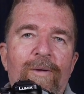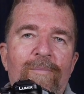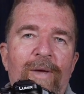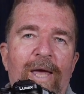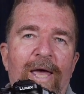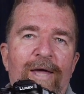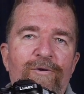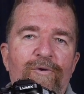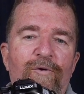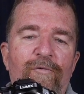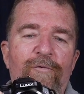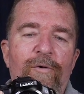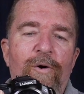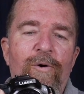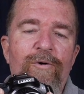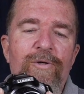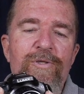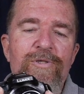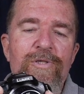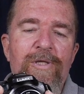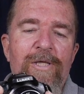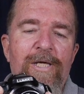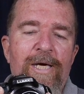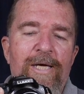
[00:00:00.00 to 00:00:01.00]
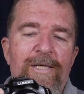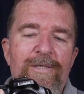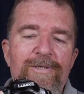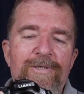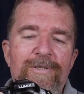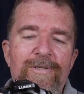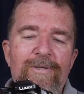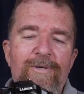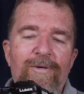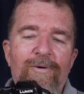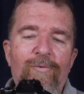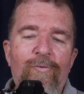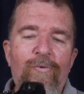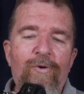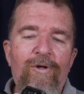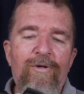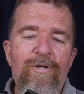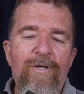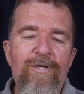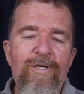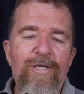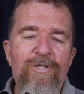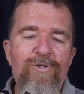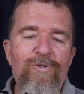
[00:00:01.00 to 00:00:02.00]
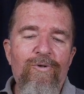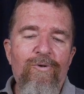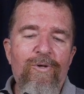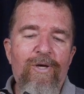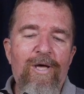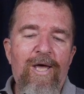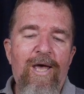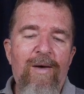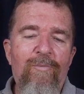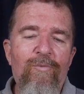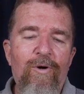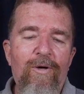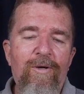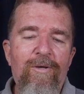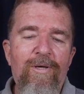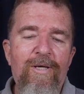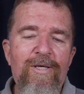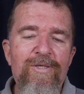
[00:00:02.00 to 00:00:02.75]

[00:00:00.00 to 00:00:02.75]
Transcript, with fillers: a manual focus lens with a digital camera.